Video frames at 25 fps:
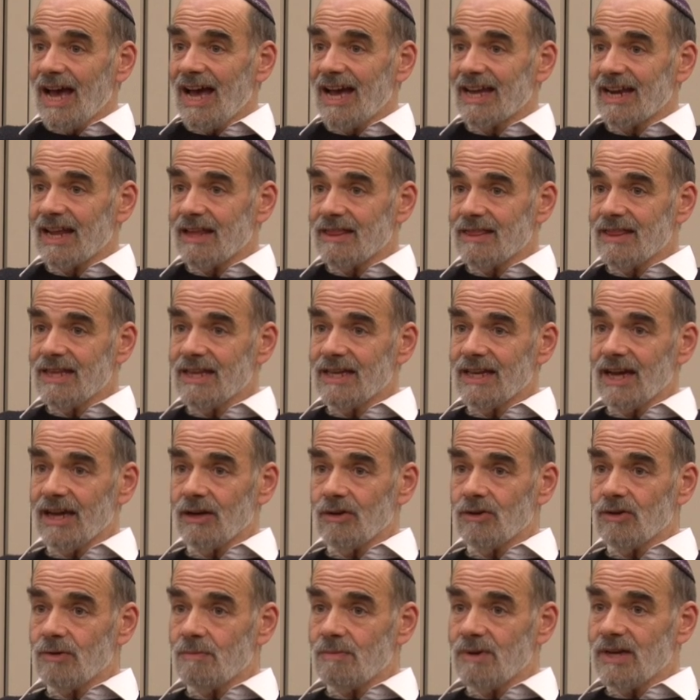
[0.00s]
and I think I
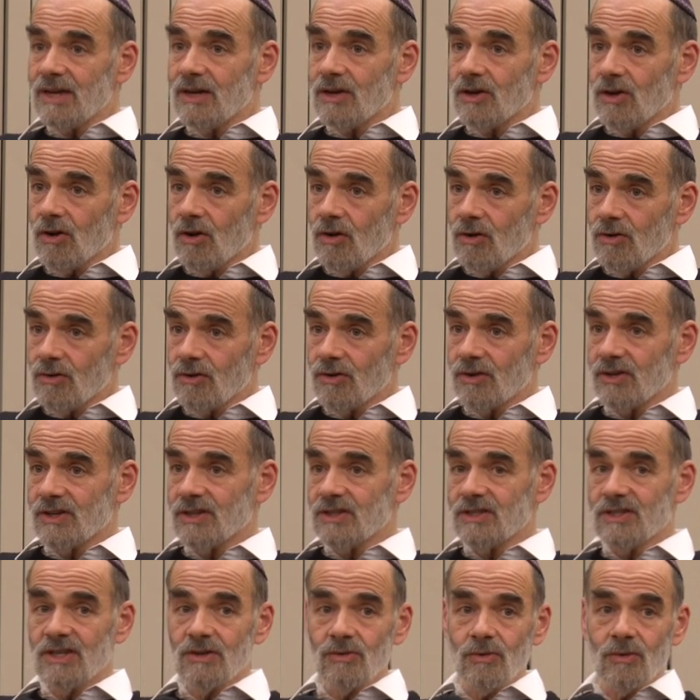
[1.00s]
could be a
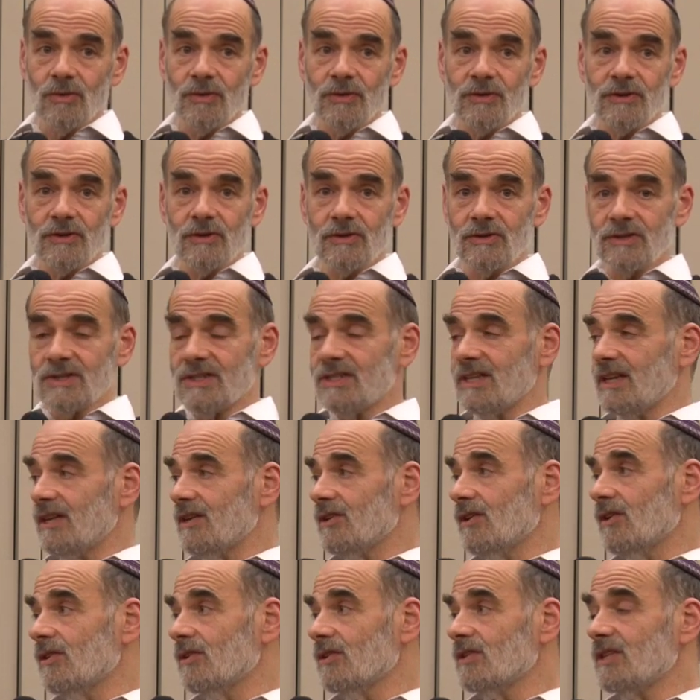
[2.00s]
congregant in Orthodox
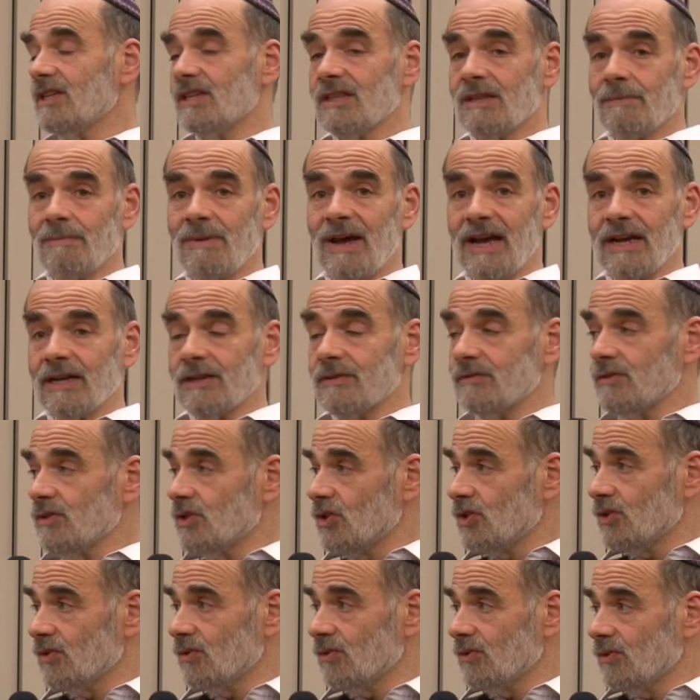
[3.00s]
synagogues at the back of the
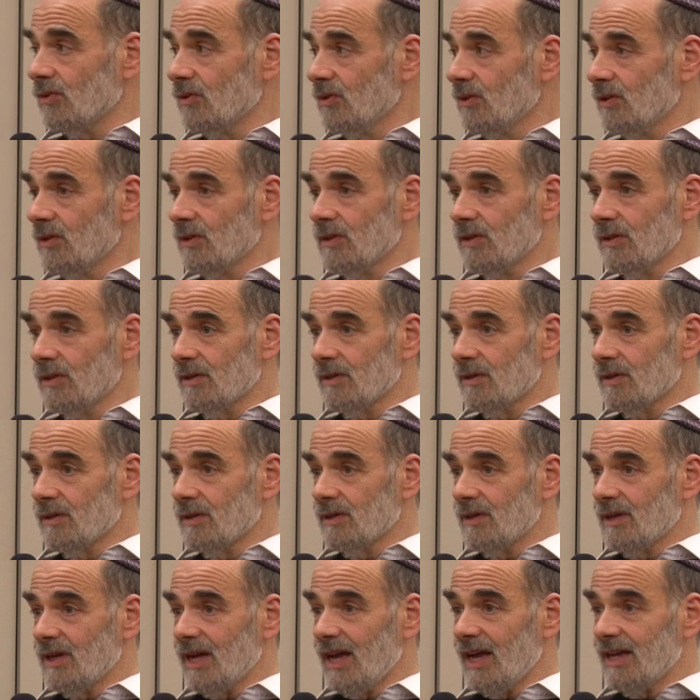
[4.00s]
shul
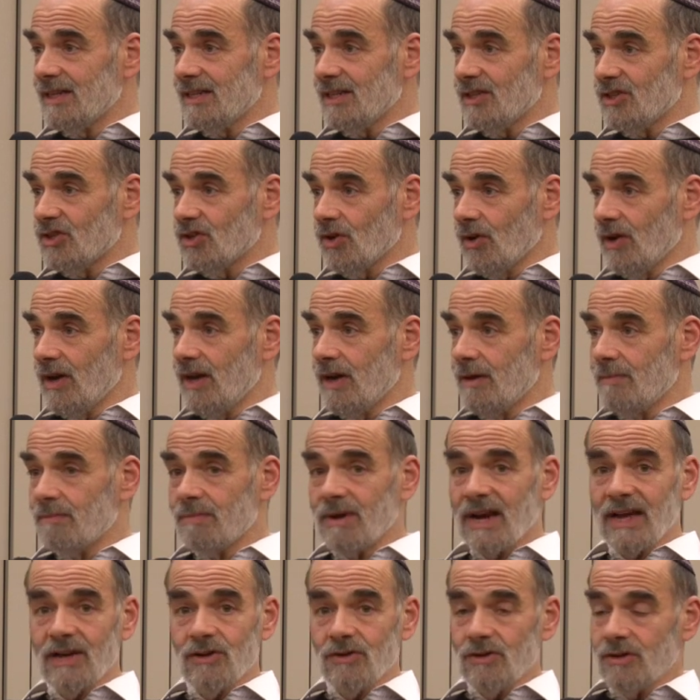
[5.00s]
and enjoy it,
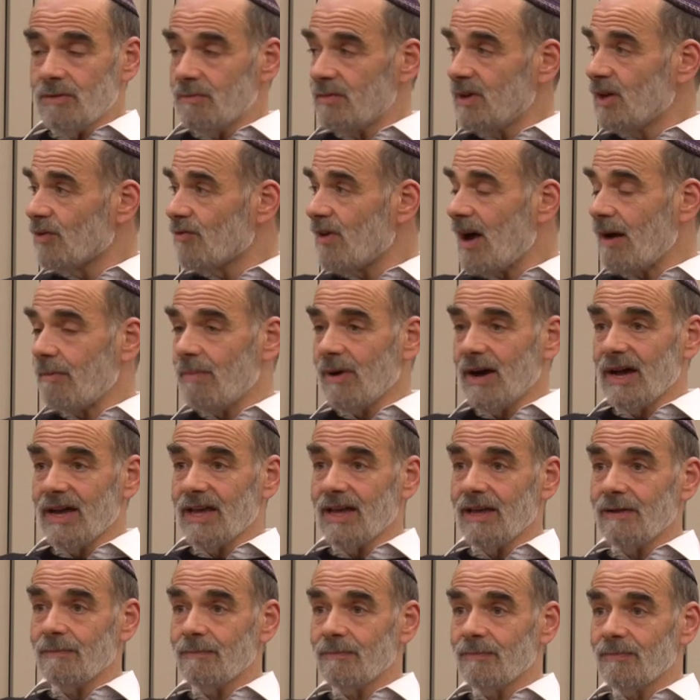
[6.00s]
but I couldn't be a rabbi.
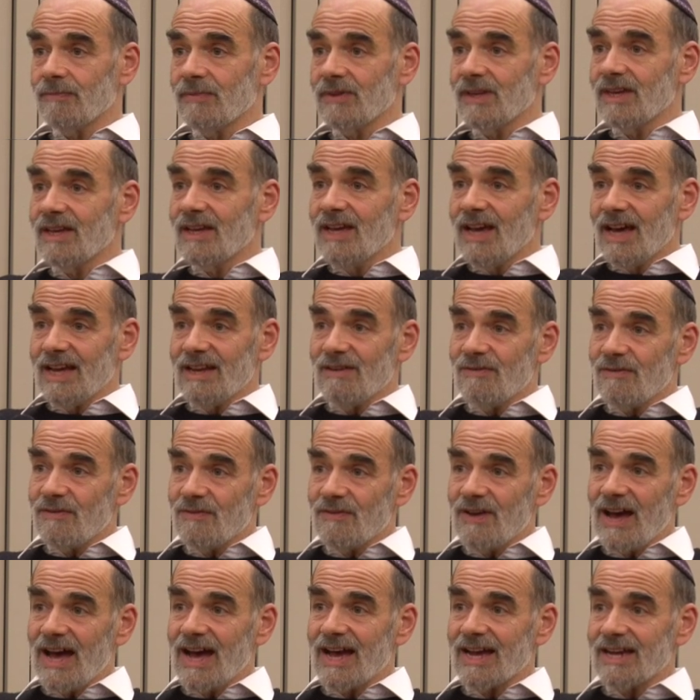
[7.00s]
And in
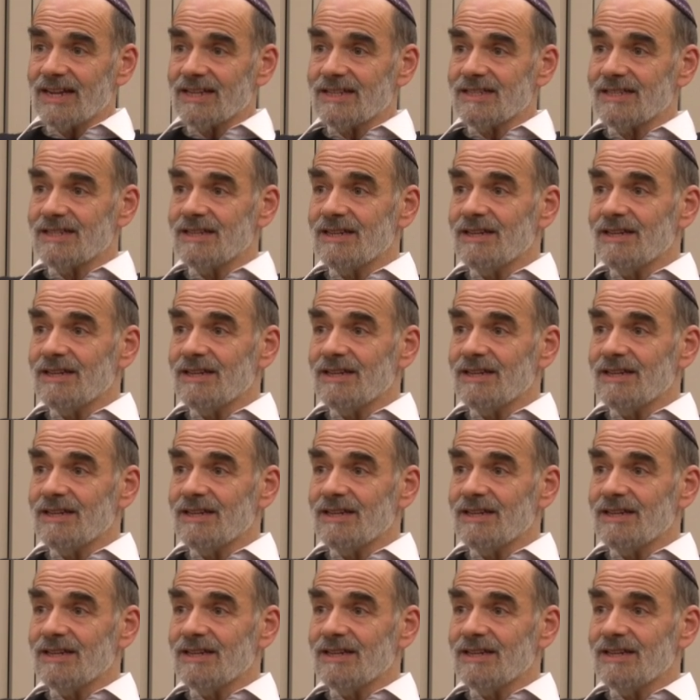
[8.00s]
fact...